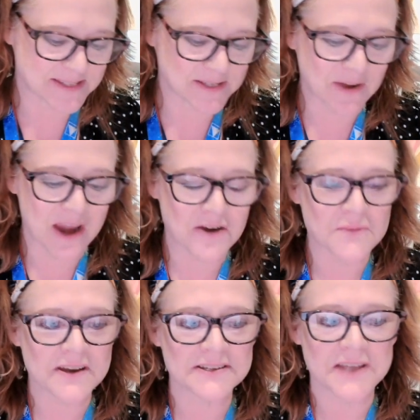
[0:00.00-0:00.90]
So, Erin,
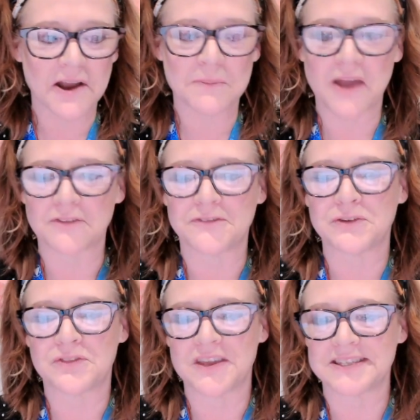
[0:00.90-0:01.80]
we're going to talk about a
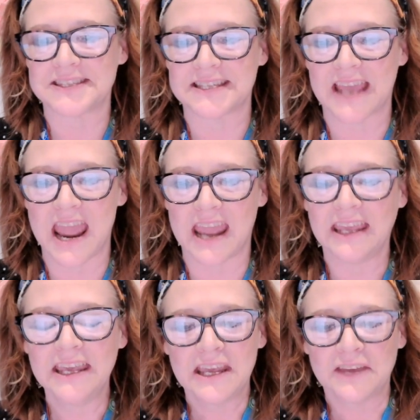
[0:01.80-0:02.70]
few things today.
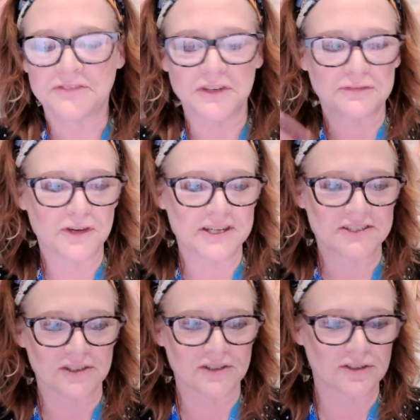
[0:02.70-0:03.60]
Feel free
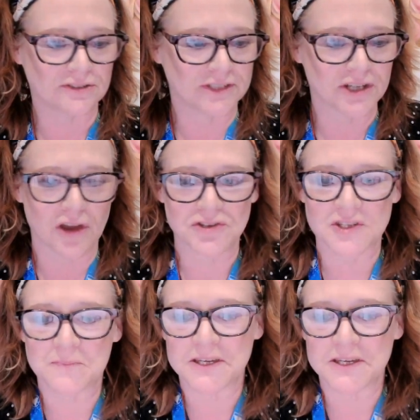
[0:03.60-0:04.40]
to, just be